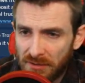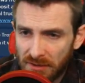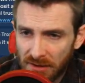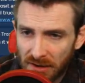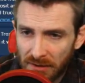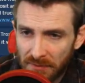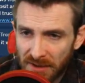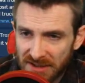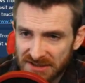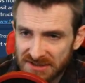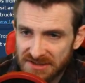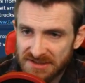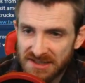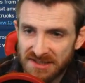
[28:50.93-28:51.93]
Actually
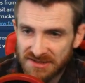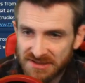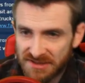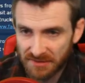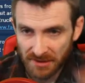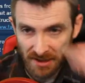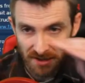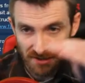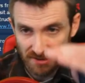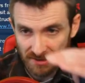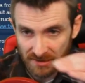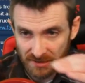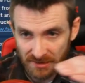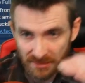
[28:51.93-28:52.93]
touched
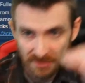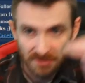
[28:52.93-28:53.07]
80,